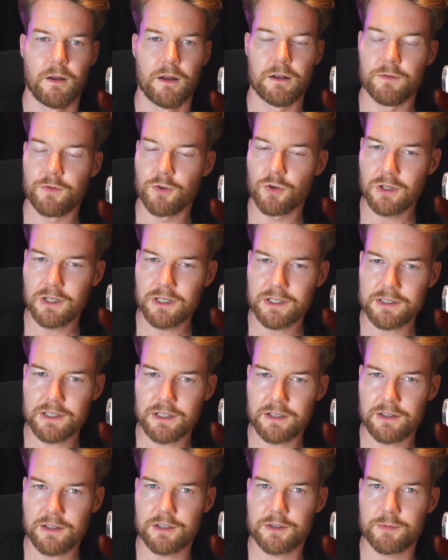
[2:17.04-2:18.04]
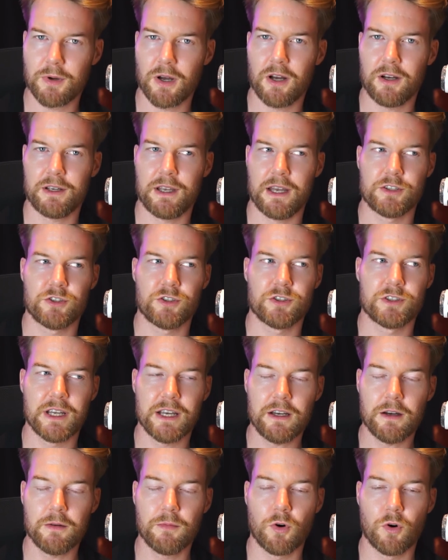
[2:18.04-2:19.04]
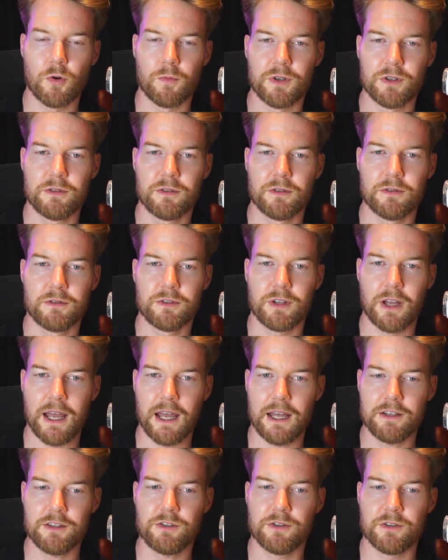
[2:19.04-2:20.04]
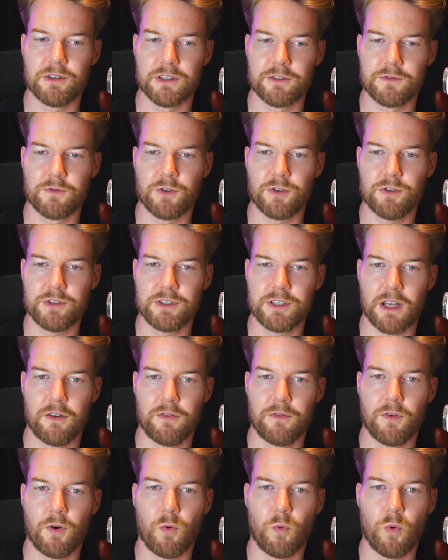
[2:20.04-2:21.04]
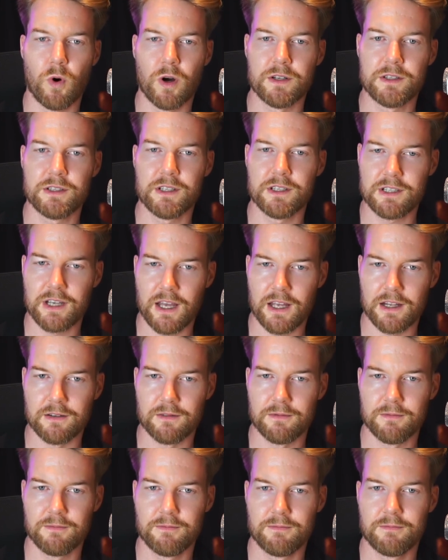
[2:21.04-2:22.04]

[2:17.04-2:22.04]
And if you're listening to this podcast, just take a moment to answer this for yourself 1 to 10.